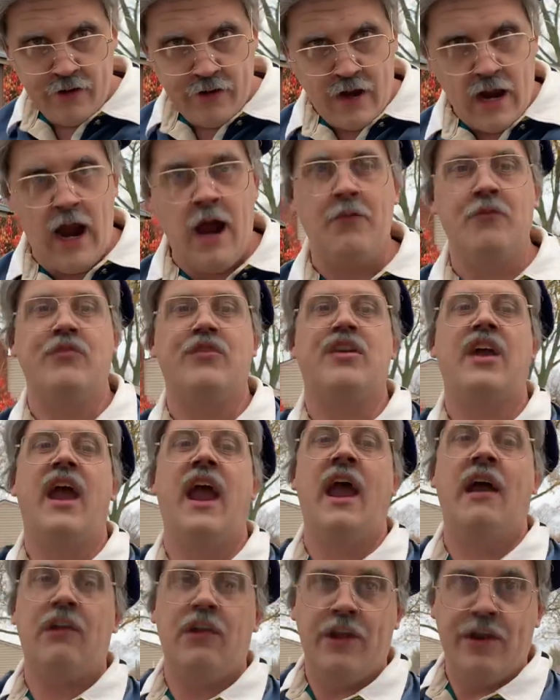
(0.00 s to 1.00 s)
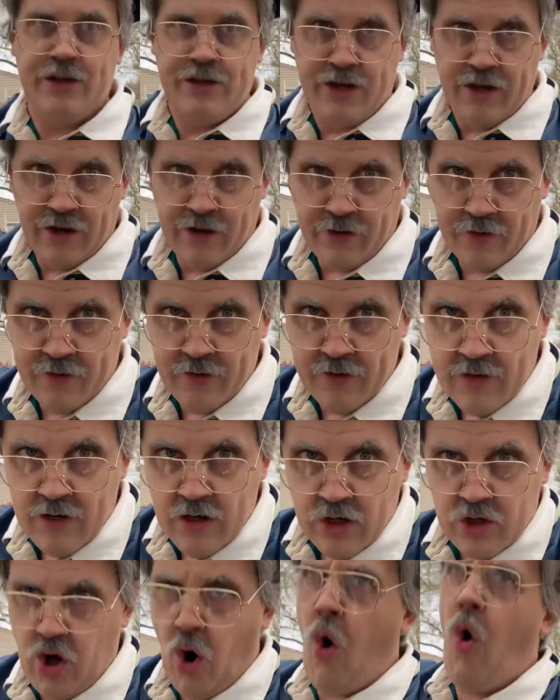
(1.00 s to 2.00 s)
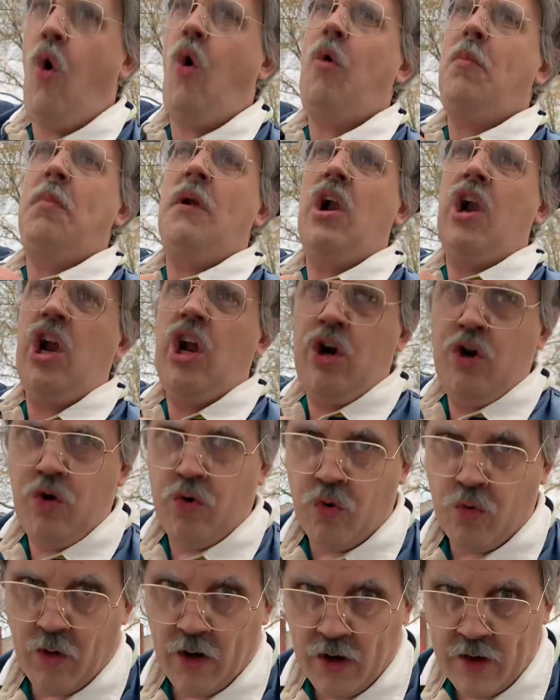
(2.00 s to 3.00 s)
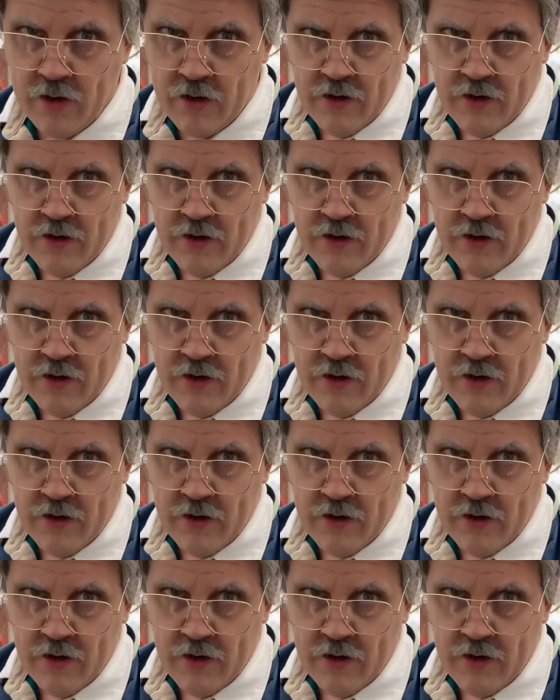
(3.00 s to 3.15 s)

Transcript: I'm telling you, go blue.